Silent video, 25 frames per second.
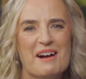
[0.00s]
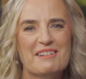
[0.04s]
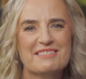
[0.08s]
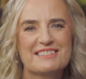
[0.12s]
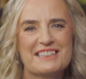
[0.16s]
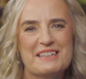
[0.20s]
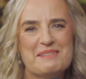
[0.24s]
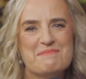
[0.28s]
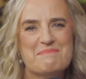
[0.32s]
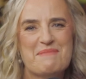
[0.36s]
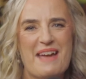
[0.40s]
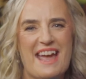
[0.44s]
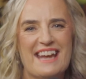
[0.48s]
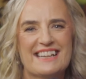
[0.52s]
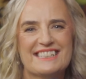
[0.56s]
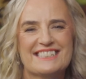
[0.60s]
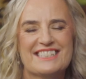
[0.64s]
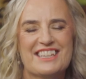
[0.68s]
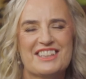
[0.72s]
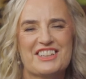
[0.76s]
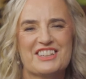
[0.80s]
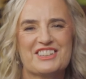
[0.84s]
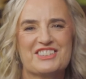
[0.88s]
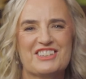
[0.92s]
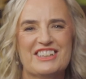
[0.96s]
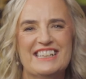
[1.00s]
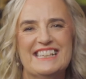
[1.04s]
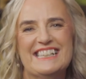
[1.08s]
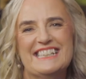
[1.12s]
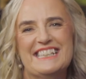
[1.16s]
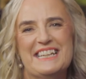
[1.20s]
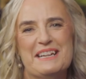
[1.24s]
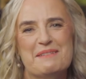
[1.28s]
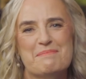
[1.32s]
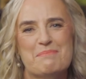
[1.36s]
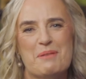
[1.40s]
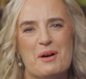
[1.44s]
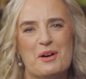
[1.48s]
Welcome back to the
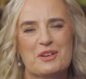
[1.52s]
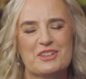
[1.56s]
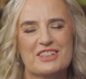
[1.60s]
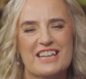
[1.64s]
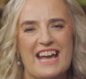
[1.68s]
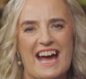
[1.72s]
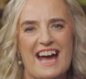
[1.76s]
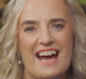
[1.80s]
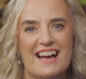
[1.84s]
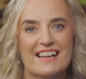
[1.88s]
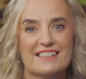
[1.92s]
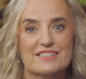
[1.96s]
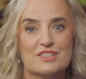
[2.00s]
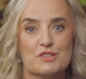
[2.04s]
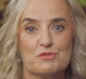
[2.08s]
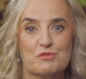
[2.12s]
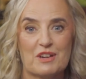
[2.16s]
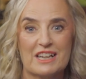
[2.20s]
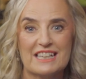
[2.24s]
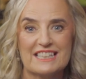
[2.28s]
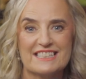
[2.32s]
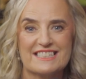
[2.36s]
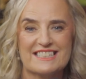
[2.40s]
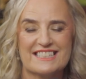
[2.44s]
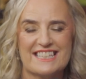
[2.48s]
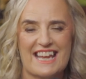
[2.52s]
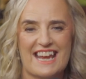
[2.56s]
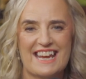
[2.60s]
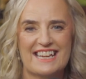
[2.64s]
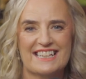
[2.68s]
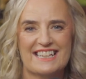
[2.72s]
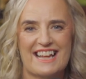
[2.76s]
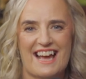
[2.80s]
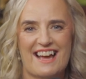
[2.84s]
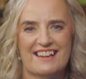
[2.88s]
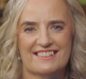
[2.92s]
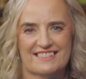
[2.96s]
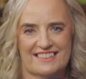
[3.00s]
Grenadier podcast, Real Estate
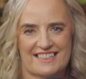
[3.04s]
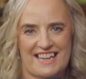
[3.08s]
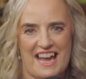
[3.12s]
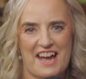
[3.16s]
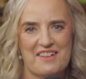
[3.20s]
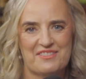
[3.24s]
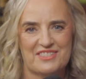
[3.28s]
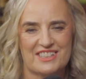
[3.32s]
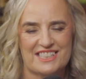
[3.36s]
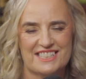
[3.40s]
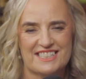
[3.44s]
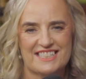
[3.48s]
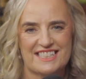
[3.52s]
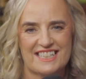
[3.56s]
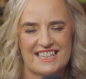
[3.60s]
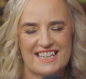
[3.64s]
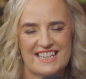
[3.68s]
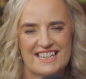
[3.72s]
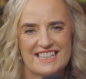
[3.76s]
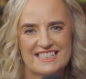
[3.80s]
Uncovered.